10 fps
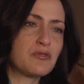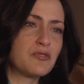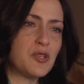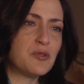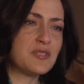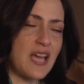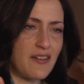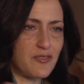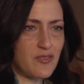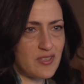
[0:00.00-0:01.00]
reviews
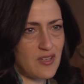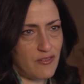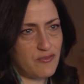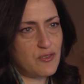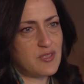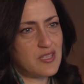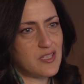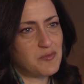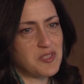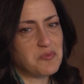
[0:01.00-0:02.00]
after this kind of new
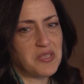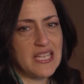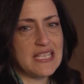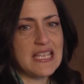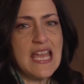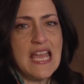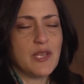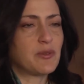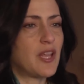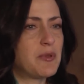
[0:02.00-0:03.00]
system was in place,
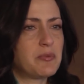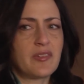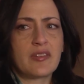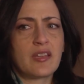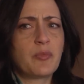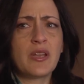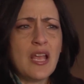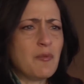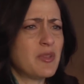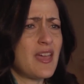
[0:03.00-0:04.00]
there were a lot of people that said, but
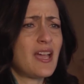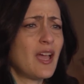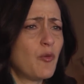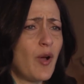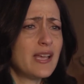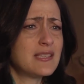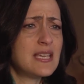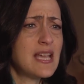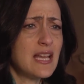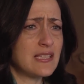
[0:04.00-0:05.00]
but that guy, why is
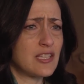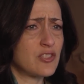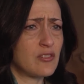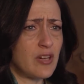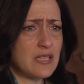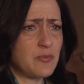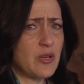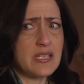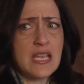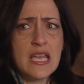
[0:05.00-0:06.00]
he getting such a great
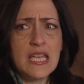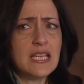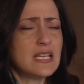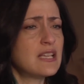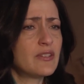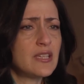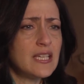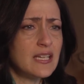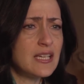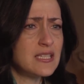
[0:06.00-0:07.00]
bonus? He didn't even
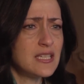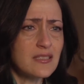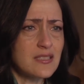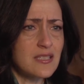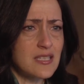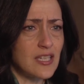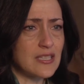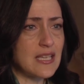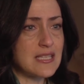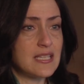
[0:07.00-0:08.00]
lead any deals this year.
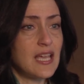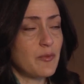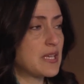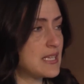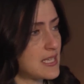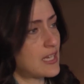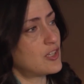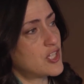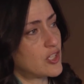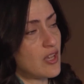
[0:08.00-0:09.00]
And they said, yeah, but he
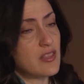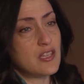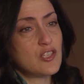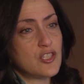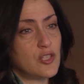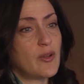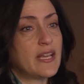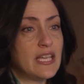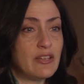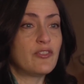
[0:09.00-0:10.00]
second shared on these two,
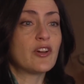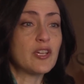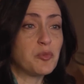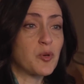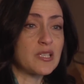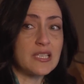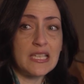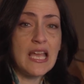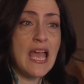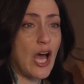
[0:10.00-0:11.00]
and he very
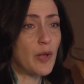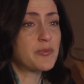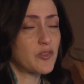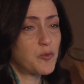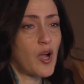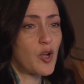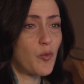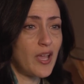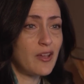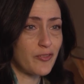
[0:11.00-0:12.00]
importantly helped us walk
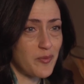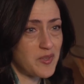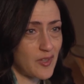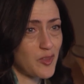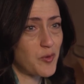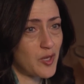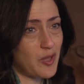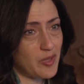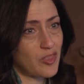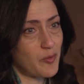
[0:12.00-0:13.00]
away from this other one
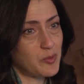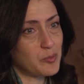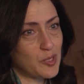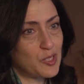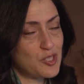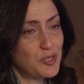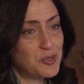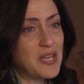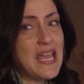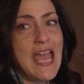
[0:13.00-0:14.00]
that we thought we were going to
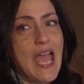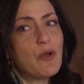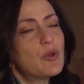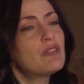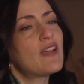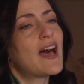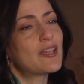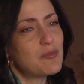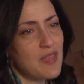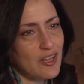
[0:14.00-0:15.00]
do, and we
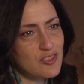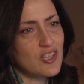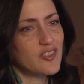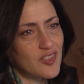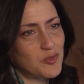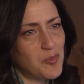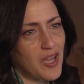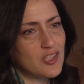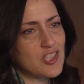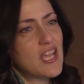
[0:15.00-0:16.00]
value that just as
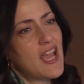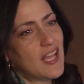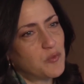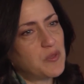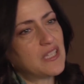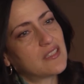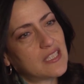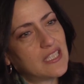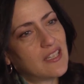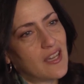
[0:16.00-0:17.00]
much as being the
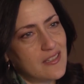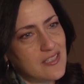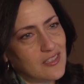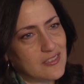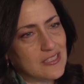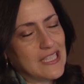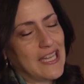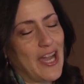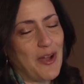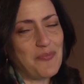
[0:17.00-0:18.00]
lead on a deal.
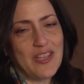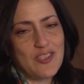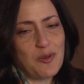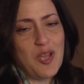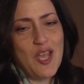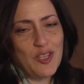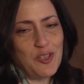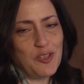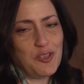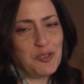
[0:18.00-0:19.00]
Um, and so
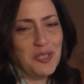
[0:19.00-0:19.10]
you, you